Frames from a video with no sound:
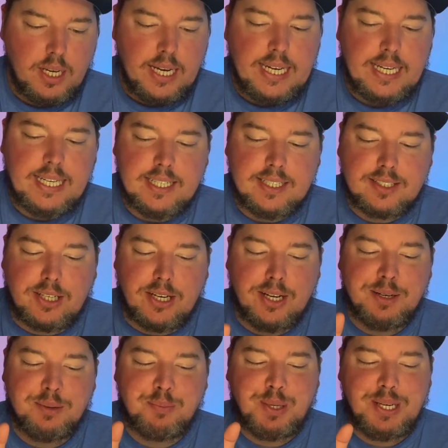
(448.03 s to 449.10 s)
He is going
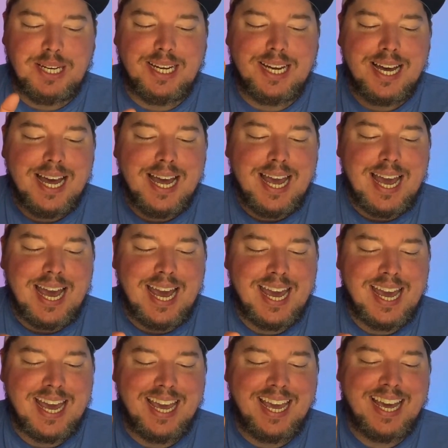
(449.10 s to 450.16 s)
to be
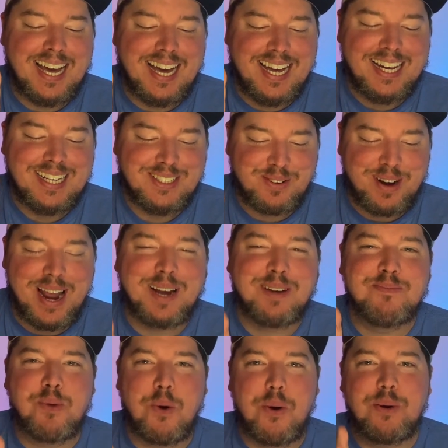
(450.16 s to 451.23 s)
a
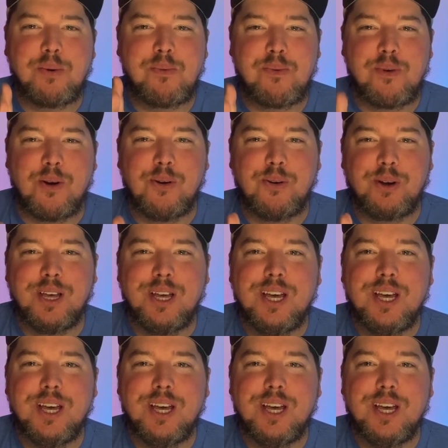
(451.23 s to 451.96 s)
dragonborn rogue.